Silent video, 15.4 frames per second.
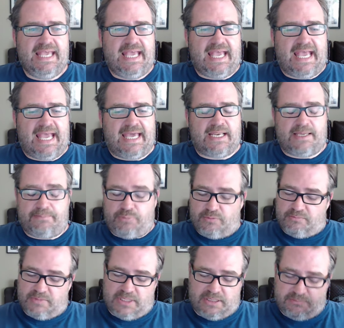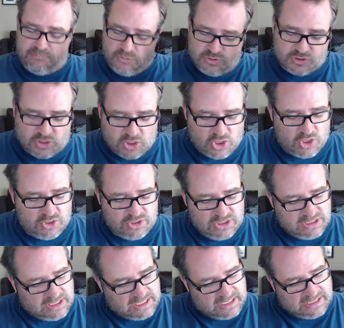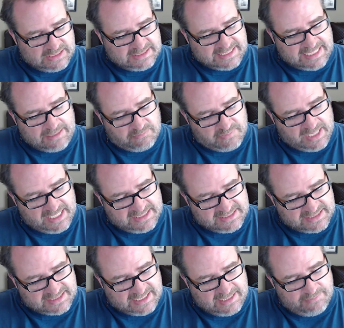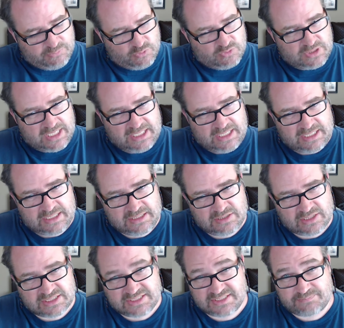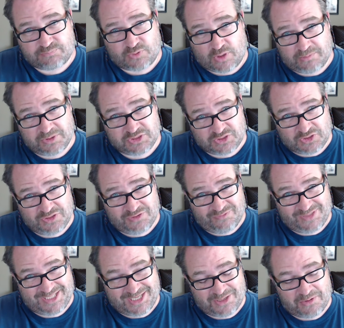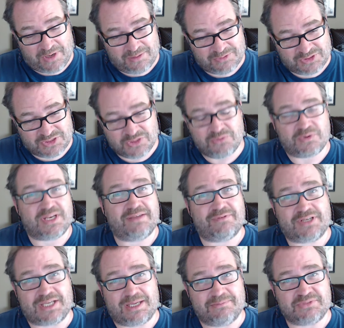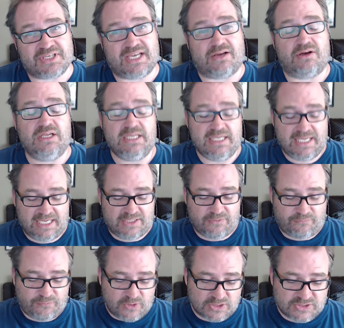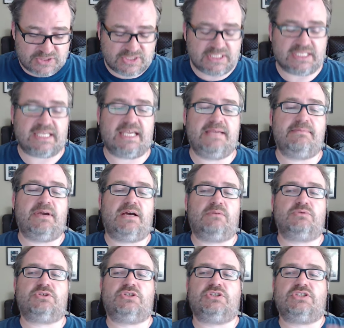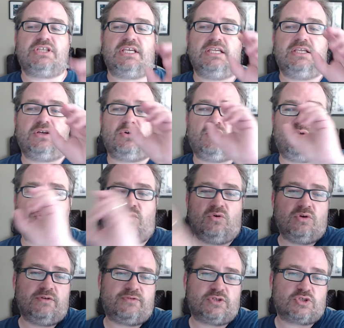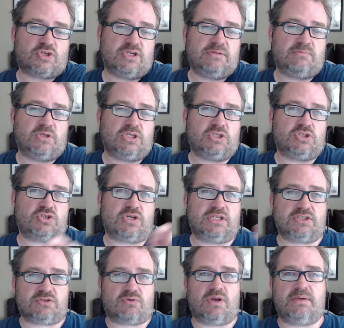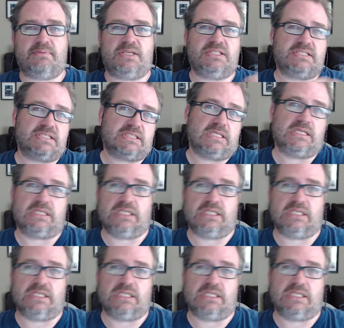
and I put my music on, and I sat with my hands at the keyboard, and I promised on the video I would do whatever comes out. And the first thing that came out was to take all of the treatment and transcribe it into slug